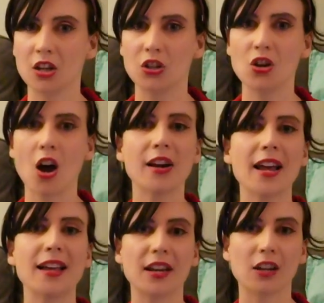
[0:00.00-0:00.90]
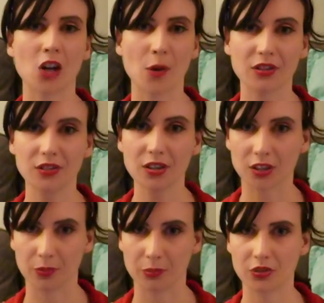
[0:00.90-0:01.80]
not as economic
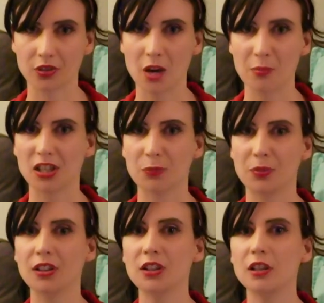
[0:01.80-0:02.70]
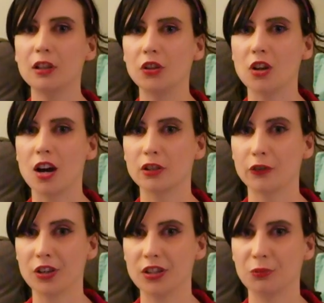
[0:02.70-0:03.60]
systems, but as political
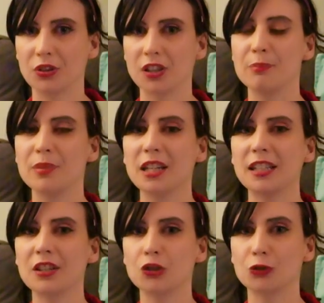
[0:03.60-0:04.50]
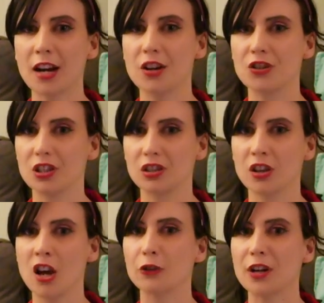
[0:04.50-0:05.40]
philosophies with competing strategies
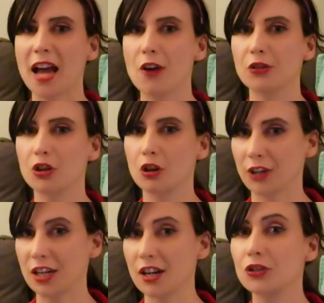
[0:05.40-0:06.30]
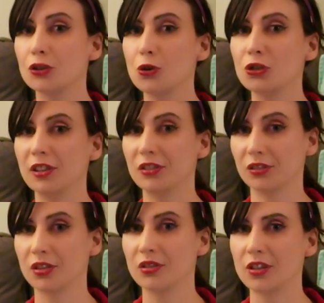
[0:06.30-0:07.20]
for how to create a socialist
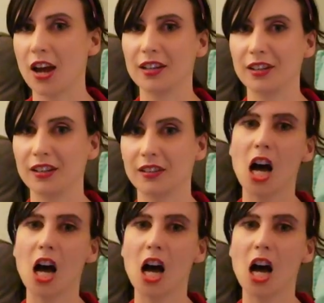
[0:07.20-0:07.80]
society.